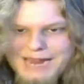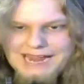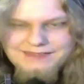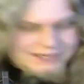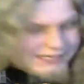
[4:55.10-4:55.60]

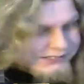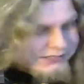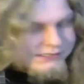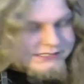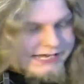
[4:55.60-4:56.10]
path, I guess
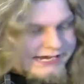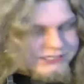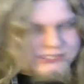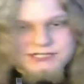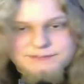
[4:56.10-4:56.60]
you can say. It
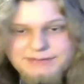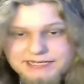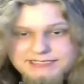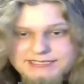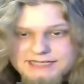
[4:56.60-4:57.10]
just doesn't make
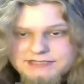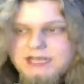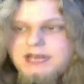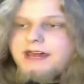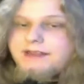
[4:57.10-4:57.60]
any sense.
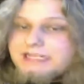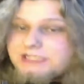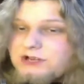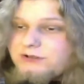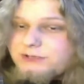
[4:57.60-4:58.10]
That's
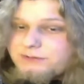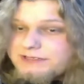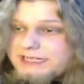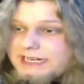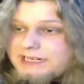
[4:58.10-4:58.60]
the only
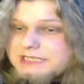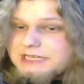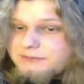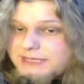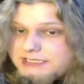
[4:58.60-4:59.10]
real negative
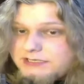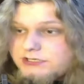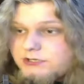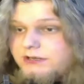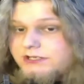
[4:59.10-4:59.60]
side. The rest of the
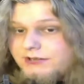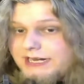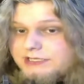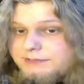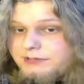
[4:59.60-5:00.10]
stories are
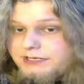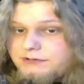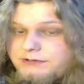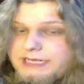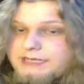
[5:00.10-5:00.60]
actually pretty
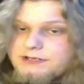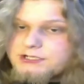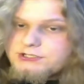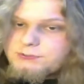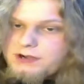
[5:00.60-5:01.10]
unique.
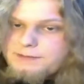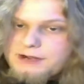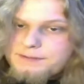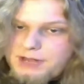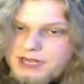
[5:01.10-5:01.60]
There's one
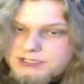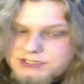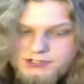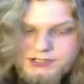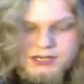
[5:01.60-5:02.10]
about a
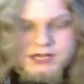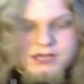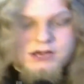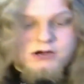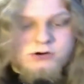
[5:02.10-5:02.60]
boxer
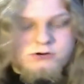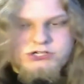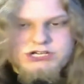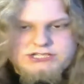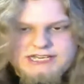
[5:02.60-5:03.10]
who
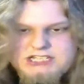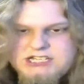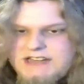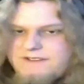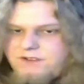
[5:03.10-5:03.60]
just has
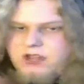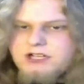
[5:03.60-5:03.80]
never